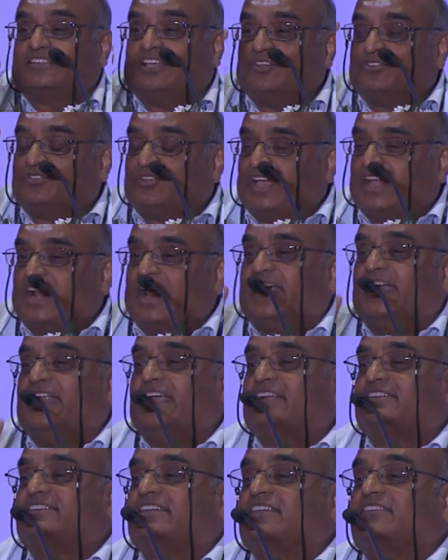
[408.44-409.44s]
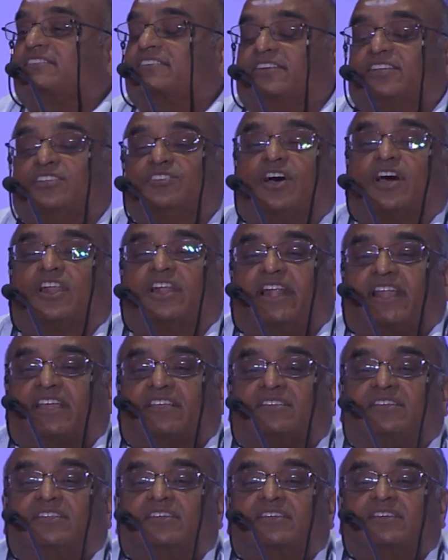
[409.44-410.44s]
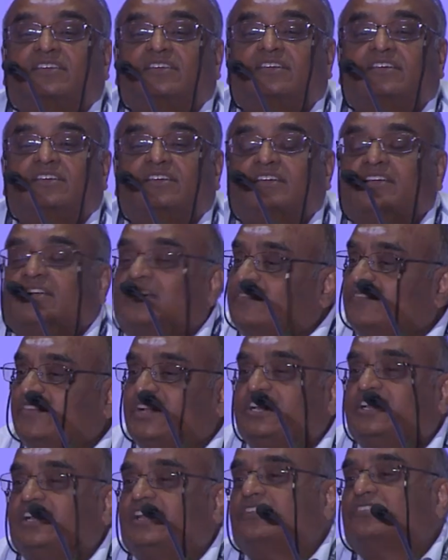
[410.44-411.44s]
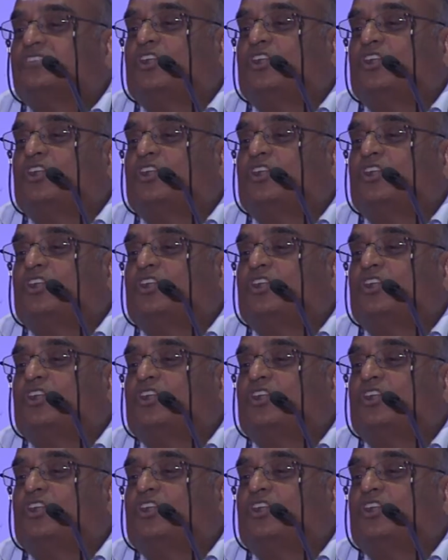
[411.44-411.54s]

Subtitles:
gives you an idea she is disorganized, which she is